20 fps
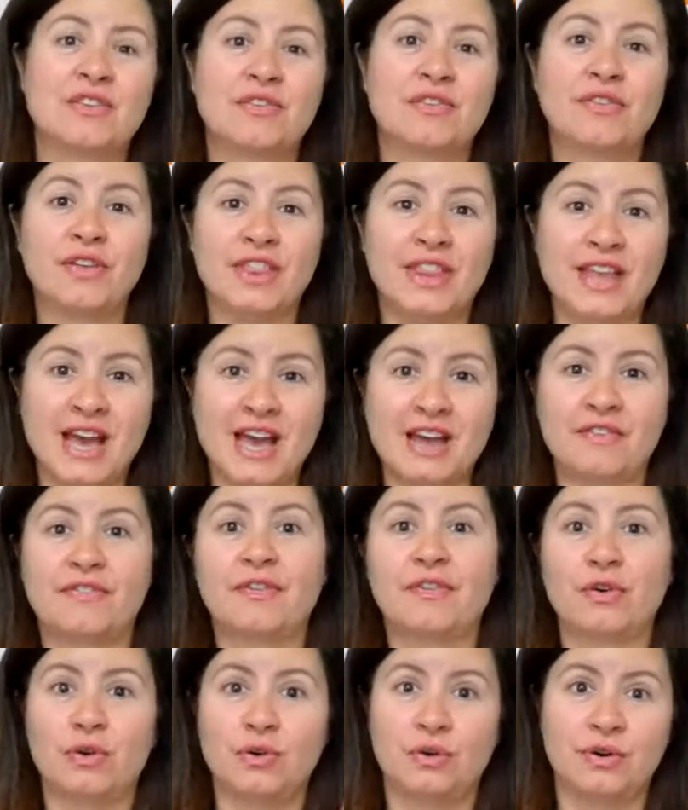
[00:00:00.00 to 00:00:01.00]
for that,
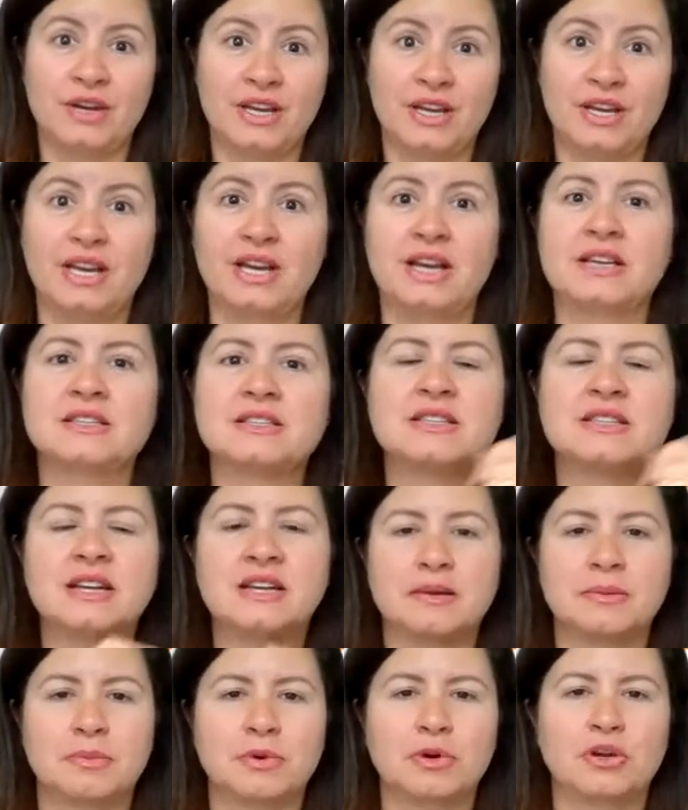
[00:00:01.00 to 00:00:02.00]
for
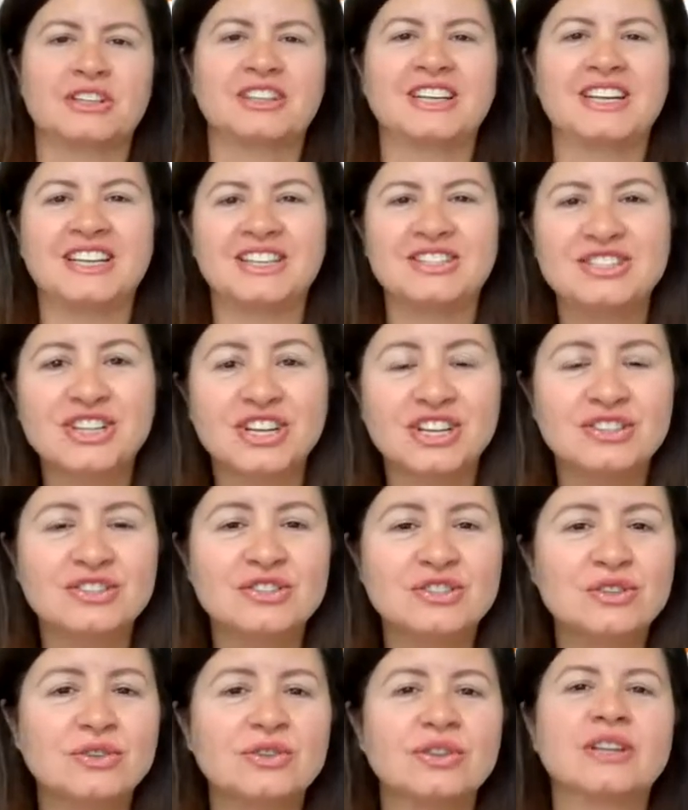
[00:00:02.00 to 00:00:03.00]
study abroad and exchange
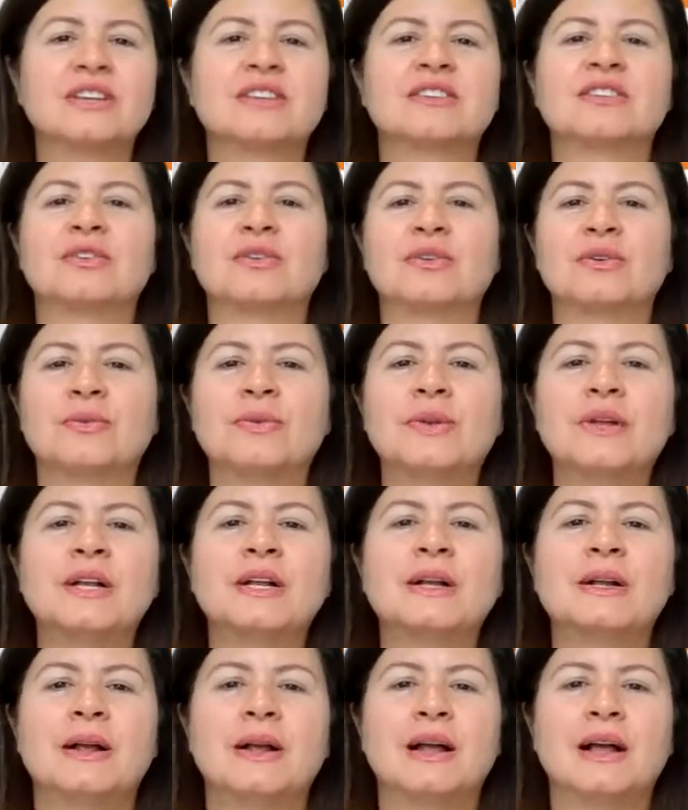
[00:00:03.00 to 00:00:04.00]
students. So
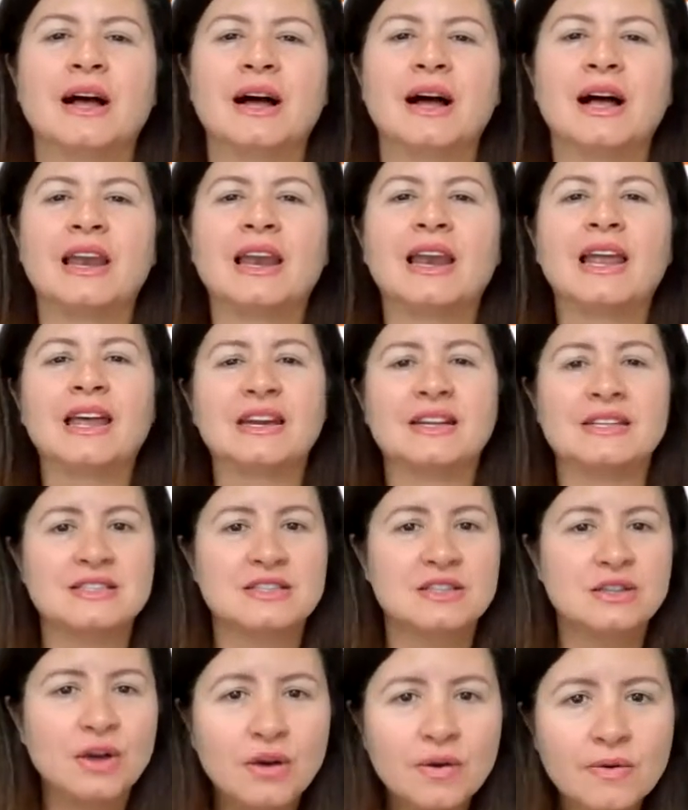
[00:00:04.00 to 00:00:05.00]
let us
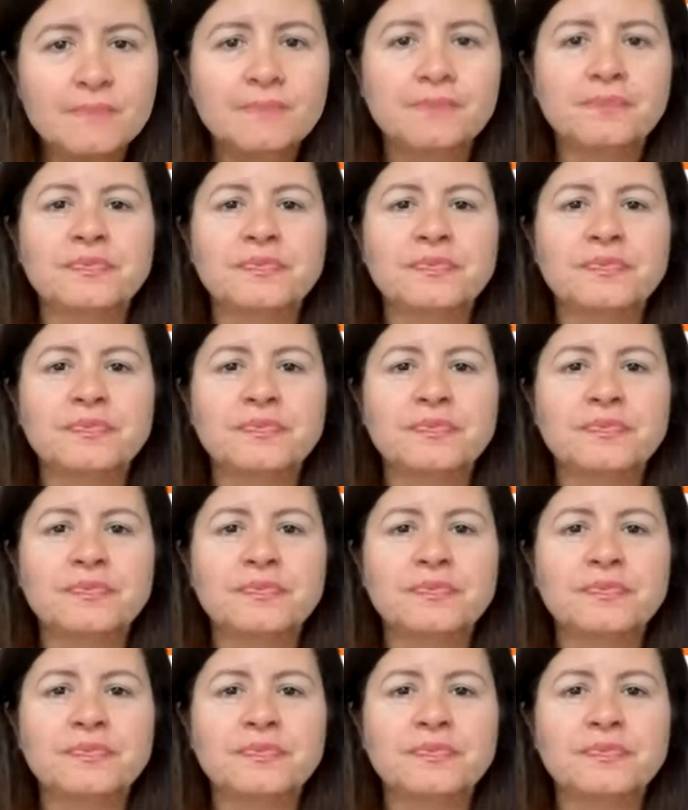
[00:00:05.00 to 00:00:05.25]
know,